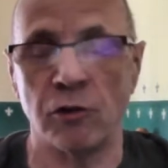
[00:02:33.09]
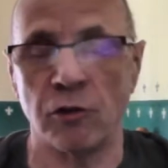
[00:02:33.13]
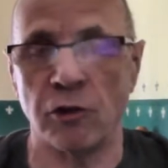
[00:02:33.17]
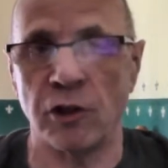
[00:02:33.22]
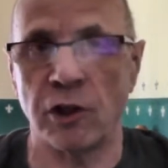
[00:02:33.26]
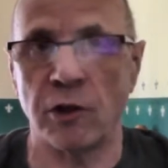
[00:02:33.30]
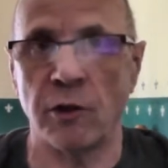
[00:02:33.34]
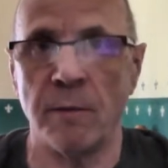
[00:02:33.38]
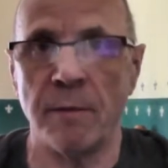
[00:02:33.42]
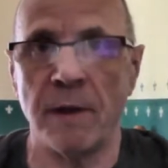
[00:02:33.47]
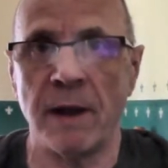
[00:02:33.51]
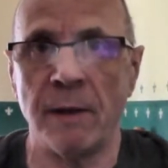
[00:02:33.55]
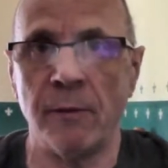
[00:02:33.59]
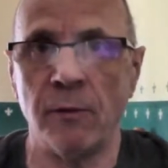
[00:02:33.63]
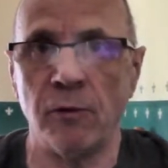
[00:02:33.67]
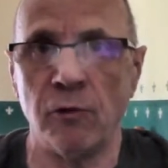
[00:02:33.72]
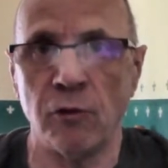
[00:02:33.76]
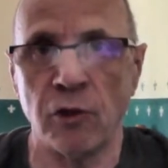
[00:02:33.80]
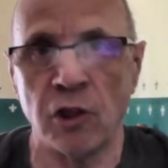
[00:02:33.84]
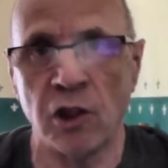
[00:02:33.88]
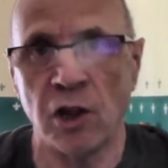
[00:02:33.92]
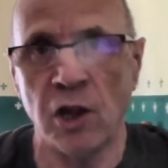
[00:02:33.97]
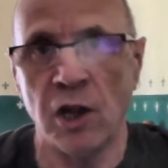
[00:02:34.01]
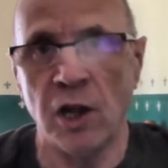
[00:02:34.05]
So in
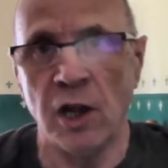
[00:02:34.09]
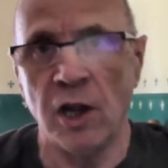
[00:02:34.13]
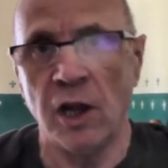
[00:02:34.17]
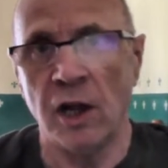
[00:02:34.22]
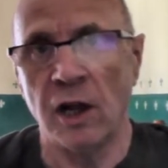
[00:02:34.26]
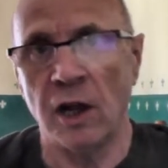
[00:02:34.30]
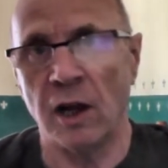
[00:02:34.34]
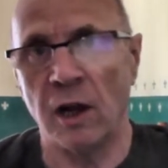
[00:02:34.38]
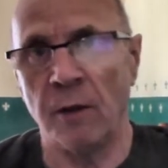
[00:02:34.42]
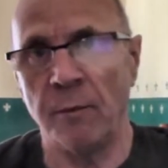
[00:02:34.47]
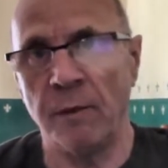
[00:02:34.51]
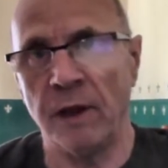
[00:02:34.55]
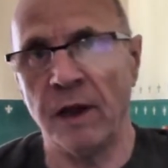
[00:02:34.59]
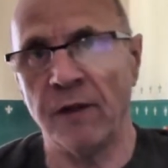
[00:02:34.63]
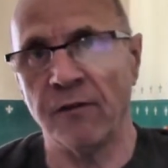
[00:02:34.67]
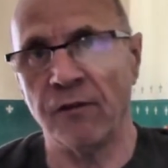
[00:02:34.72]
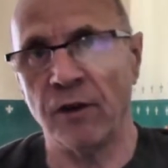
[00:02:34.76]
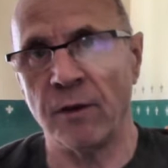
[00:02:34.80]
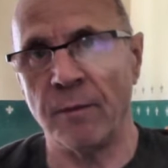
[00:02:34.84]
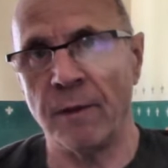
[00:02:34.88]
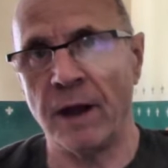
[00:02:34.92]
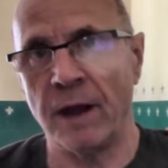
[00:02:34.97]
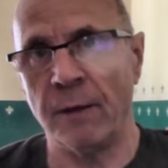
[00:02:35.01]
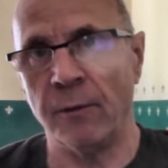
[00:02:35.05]
mammals, every
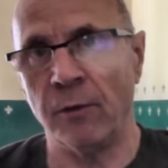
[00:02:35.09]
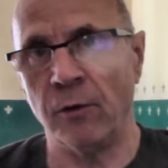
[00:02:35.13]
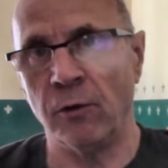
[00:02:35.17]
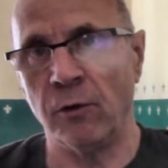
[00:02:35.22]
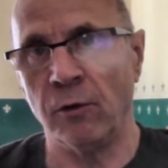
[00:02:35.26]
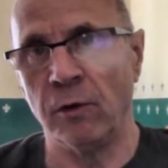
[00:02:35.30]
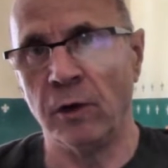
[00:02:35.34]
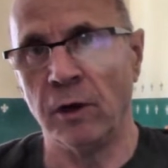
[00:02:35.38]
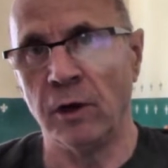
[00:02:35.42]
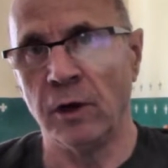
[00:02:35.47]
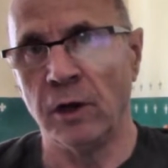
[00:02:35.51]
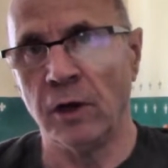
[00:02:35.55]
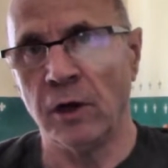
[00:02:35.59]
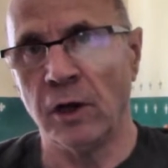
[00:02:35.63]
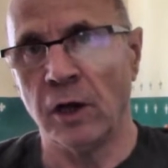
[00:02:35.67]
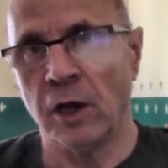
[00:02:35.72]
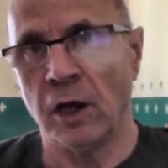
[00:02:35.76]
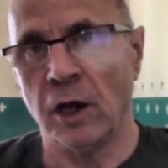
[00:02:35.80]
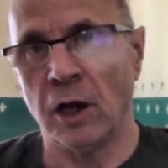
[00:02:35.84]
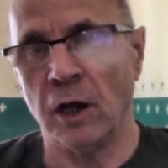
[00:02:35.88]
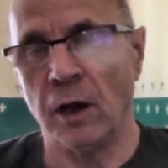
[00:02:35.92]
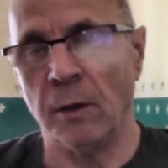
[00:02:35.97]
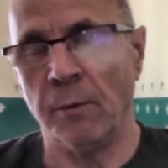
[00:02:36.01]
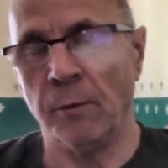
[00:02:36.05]
mammal
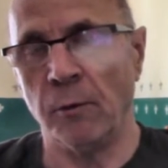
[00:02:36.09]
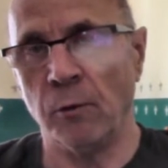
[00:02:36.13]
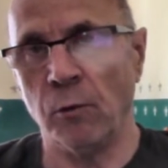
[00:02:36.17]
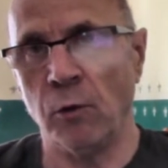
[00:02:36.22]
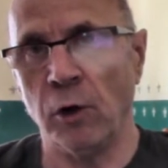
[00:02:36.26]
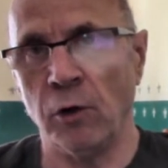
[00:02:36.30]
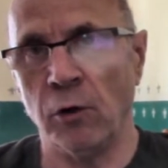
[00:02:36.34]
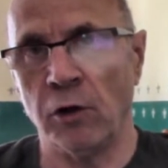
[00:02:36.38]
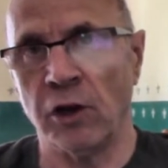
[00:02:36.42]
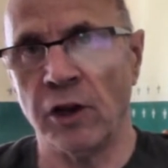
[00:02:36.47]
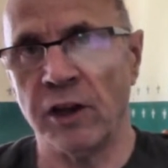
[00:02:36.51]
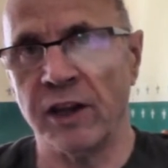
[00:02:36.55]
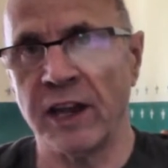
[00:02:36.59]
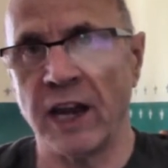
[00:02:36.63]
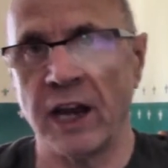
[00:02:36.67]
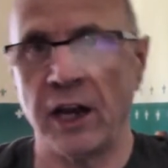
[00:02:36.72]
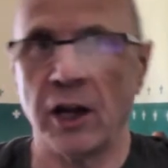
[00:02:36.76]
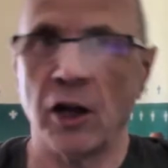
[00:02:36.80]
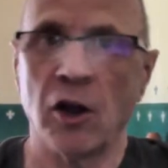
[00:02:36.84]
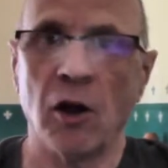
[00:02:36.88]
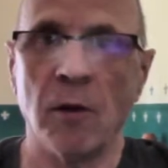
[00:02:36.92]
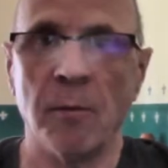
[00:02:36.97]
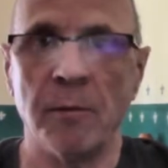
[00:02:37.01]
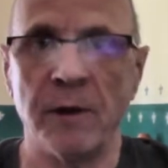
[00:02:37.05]
will contain a
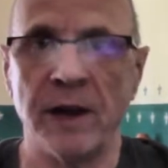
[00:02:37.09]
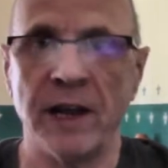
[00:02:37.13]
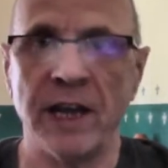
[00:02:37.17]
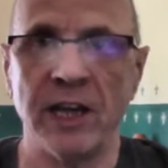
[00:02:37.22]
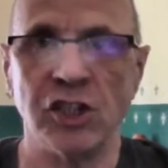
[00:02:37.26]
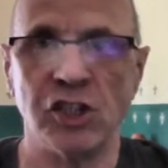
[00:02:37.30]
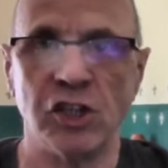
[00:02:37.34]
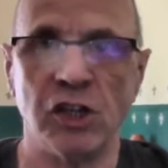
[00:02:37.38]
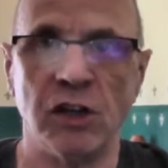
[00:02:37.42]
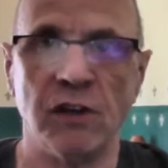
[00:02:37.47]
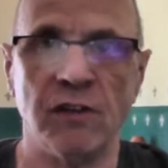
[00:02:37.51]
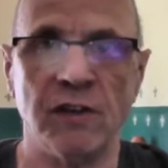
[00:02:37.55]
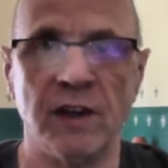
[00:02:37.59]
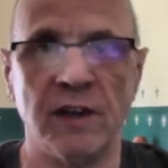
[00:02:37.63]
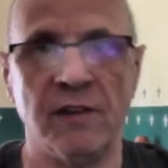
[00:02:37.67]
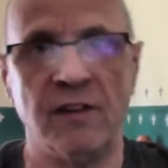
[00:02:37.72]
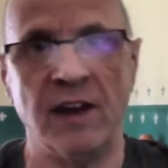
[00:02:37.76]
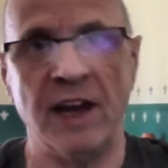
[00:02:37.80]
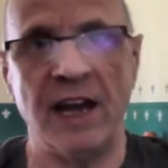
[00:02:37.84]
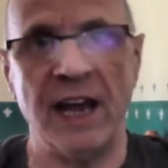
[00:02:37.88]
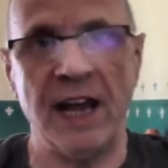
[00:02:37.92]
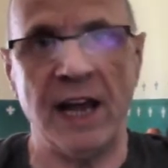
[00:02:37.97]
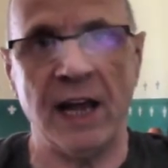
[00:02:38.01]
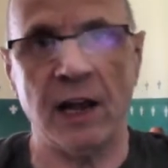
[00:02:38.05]
combination of either
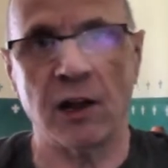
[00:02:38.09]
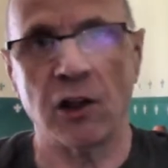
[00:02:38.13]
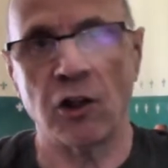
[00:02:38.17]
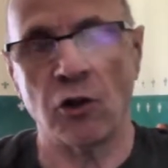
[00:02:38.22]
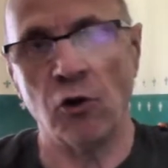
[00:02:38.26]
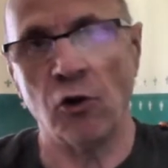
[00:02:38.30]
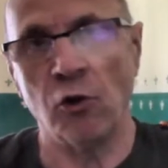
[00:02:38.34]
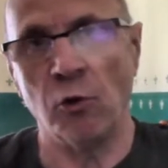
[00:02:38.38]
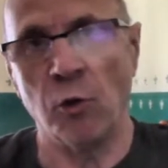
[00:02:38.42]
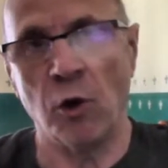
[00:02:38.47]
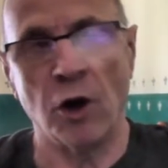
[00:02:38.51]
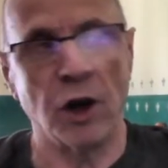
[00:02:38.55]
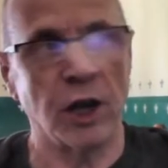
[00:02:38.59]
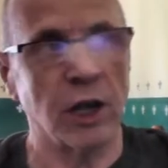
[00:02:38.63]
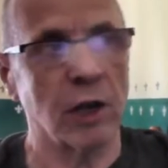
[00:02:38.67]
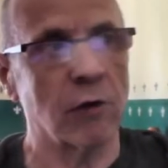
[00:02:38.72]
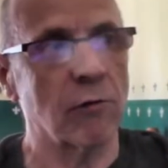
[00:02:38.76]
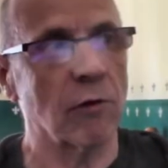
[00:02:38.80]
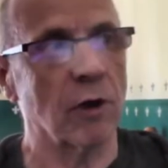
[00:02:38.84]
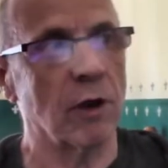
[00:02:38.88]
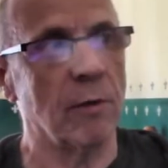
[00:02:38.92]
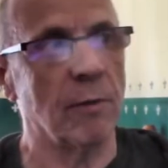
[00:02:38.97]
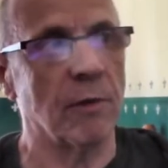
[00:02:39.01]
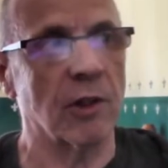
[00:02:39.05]
X or Y
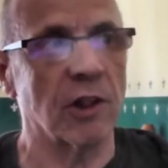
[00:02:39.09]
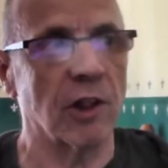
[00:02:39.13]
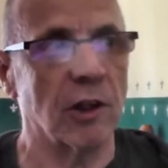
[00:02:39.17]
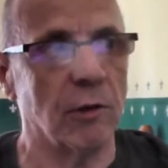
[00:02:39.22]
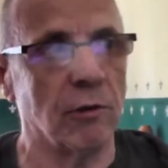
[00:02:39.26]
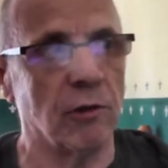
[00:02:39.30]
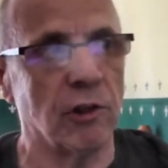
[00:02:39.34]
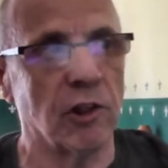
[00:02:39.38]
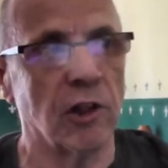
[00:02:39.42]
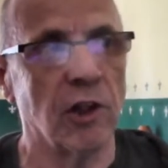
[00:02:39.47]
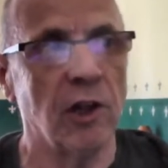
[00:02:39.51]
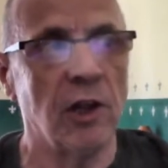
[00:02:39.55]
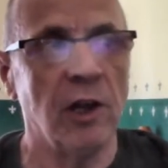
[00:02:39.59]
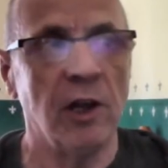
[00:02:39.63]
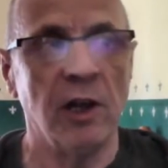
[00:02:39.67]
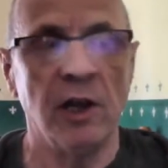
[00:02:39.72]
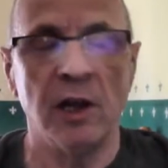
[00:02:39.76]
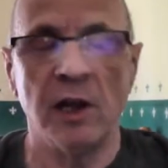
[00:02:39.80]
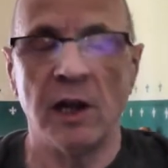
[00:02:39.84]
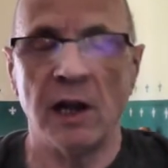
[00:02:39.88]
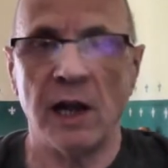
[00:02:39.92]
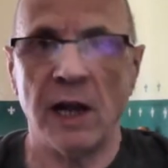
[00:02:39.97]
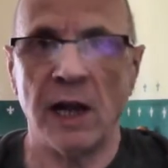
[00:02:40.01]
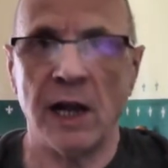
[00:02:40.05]
chromosomes,
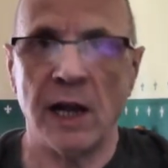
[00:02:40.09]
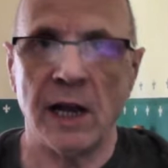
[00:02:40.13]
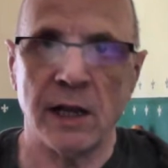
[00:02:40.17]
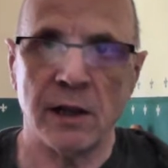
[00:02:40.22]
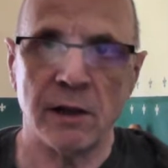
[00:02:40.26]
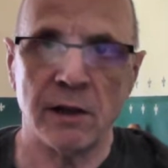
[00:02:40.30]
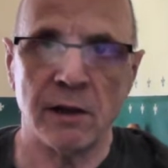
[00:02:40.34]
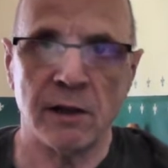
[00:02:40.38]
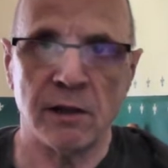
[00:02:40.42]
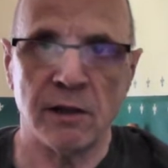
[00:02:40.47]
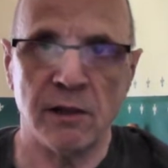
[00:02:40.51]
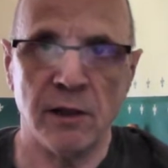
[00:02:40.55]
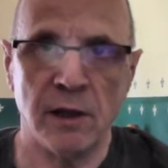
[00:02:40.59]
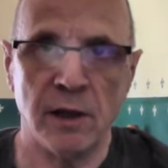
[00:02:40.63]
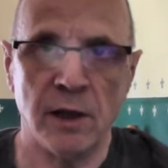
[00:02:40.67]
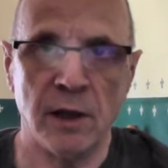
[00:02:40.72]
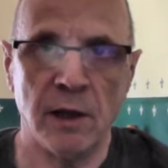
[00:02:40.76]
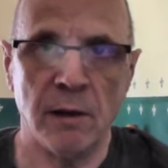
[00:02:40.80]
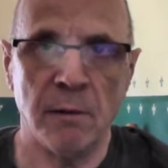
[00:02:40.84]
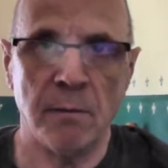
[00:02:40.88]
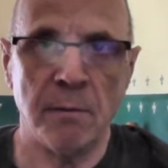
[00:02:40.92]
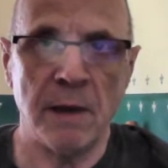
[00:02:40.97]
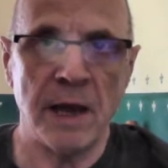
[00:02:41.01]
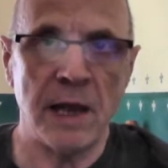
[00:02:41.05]
and the
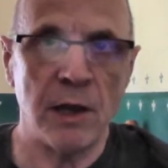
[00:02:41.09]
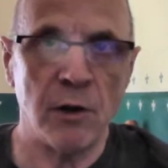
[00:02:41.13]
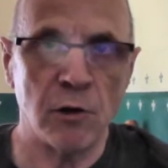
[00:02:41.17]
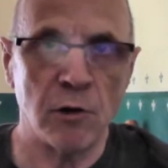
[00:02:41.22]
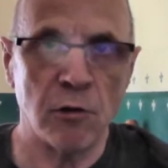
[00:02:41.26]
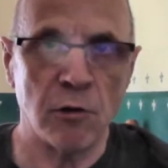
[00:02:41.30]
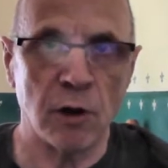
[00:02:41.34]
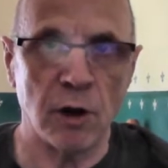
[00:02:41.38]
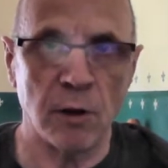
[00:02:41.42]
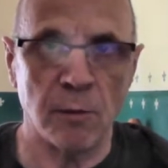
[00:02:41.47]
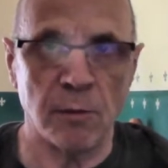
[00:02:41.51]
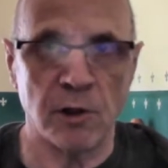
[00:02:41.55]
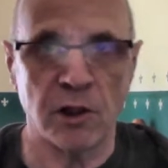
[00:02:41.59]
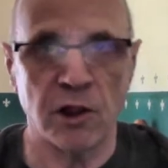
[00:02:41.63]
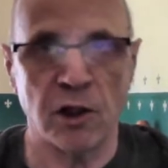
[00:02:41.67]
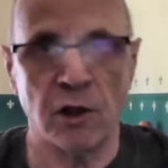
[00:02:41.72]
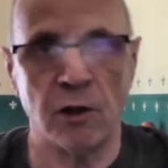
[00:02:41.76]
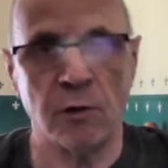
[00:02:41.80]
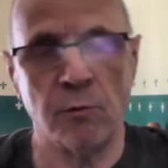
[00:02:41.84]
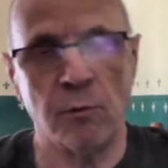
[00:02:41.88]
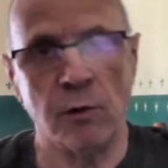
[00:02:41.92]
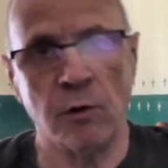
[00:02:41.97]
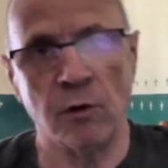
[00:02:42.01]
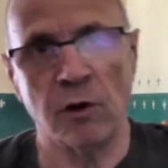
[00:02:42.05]
male
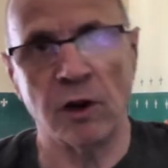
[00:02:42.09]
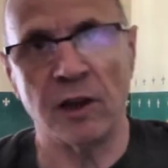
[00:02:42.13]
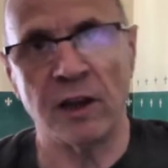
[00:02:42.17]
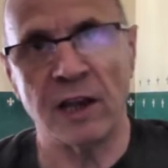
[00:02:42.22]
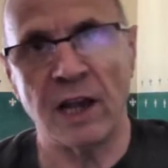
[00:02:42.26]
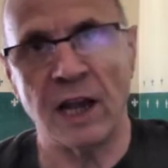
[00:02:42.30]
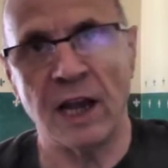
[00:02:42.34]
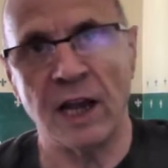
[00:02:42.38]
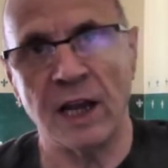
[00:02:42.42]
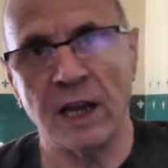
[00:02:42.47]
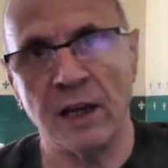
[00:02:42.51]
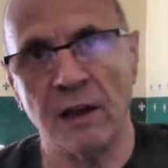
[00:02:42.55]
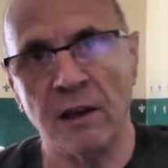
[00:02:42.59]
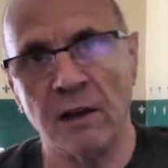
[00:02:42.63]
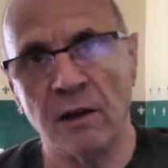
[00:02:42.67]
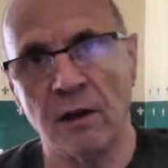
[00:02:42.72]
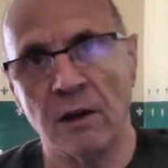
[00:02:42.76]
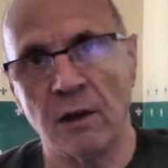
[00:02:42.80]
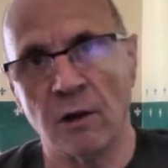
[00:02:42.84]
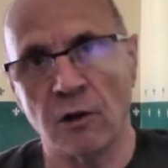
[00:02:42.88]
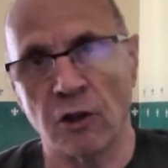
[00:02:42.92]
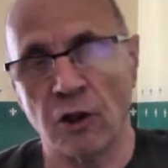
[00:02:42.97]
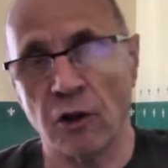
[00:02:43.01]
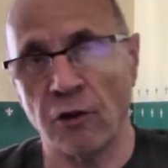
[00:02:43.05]
chromosome will contain,
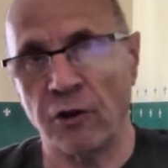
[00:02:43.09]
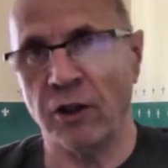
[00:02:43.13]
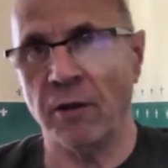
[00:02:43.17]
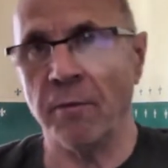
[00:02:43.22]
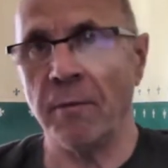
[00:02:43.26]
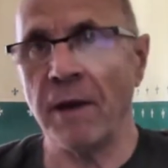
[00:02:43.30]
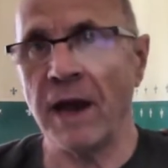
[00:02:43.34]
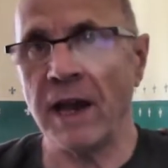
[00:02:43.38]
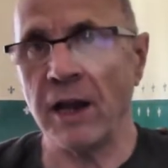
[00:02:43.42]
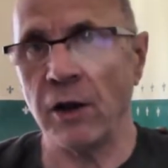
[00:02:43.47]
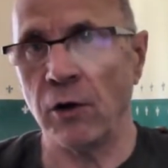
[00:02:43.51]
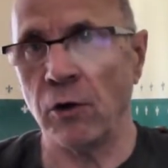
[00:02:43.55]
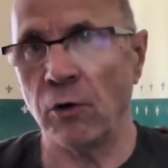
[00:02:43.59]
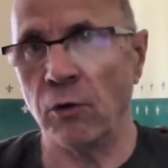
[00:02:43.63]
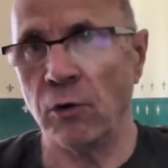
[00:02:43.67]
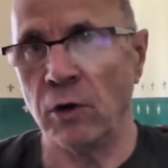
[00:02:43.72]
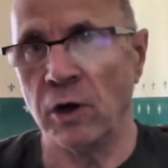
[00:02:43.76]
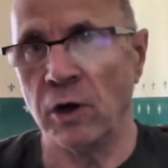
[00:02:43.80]
the male